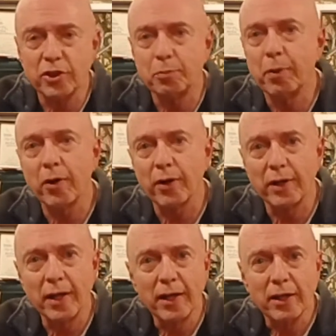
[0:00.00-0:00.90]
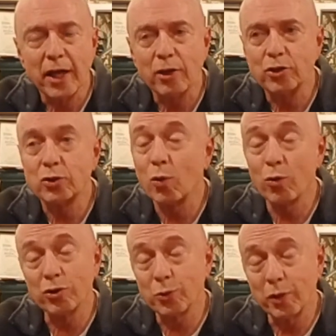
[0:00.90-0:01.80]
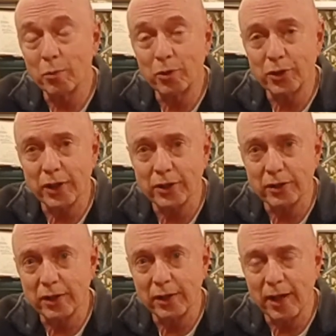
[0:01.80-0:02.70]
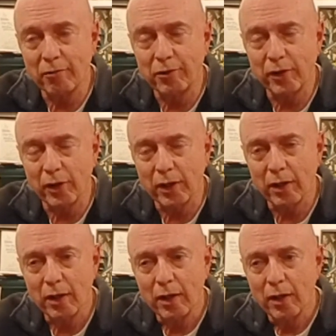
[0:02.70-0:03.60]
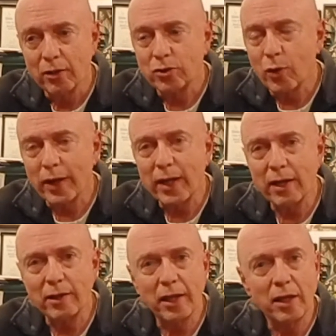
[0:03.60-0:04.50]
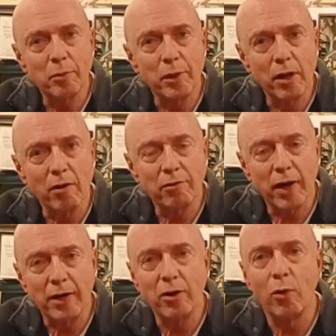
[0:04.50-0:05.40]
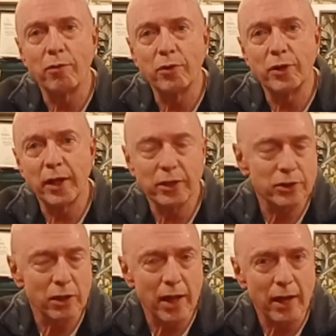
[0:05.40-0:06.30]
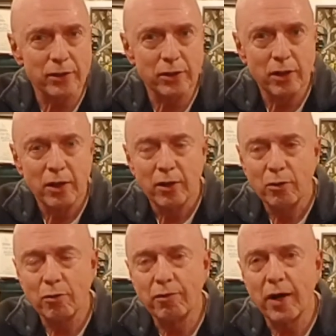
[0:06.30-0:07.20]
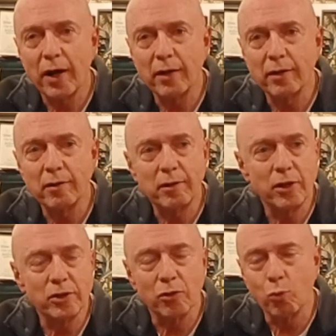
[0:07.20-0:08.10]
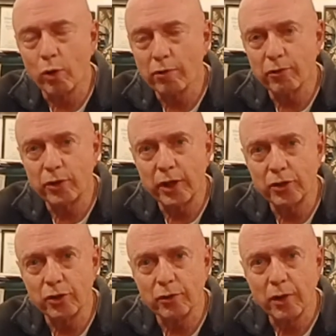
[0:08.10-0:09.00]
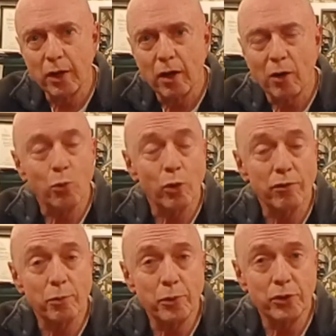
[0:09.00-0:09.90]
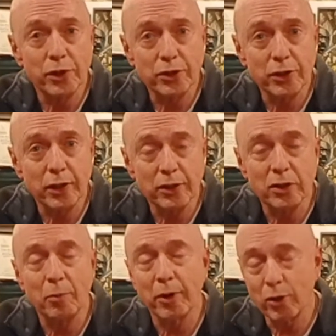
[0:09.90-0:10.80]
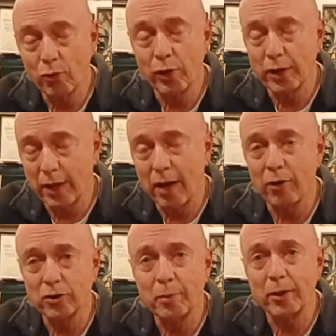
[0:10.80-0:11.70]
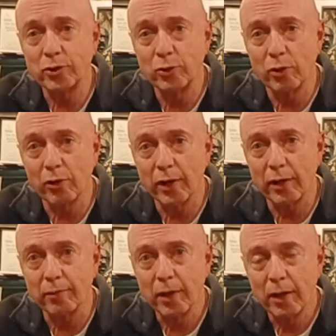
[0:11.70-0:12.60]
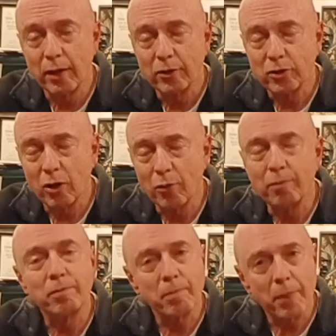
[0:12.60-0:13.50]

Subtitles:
the spirit kind of soars when the music is in that feeling. So I can't thank him enough. I know if you take his class, you'll find he's a wonderful teacher, a wonderful musician, and somebody who really cares about you learning. So